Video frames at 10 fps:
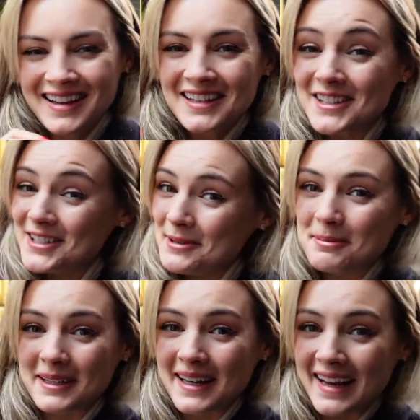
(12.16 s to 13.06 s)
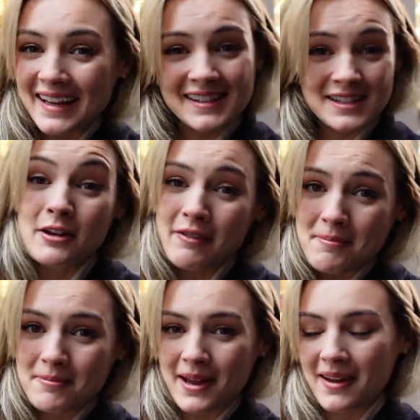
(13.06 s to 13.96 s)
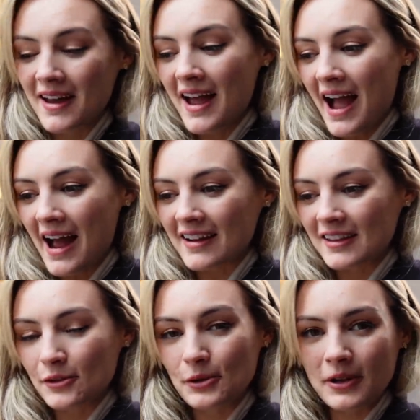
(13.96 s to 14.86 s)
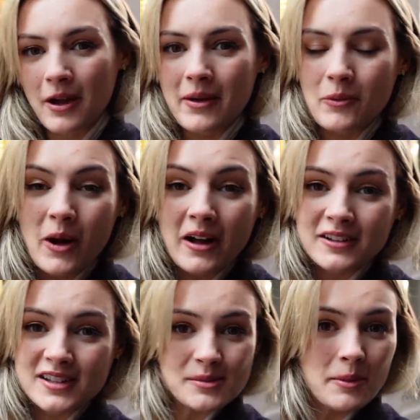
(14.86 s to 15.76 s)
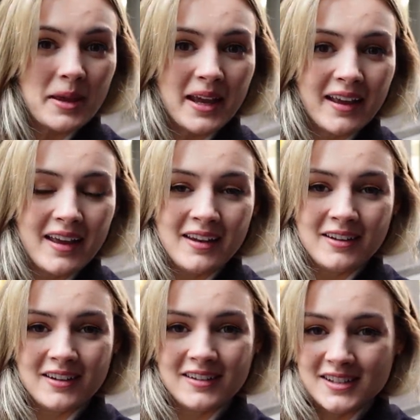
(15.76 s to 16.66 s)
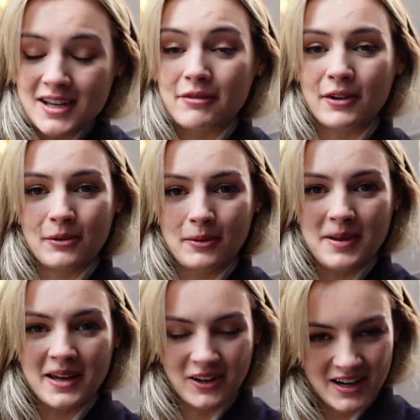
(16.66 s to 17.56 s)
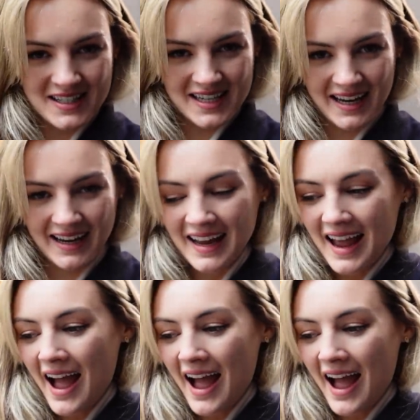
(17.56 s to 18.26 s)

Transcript: Stupidly, it's November and I thought going wild swimming in Suffolk would be a good idea.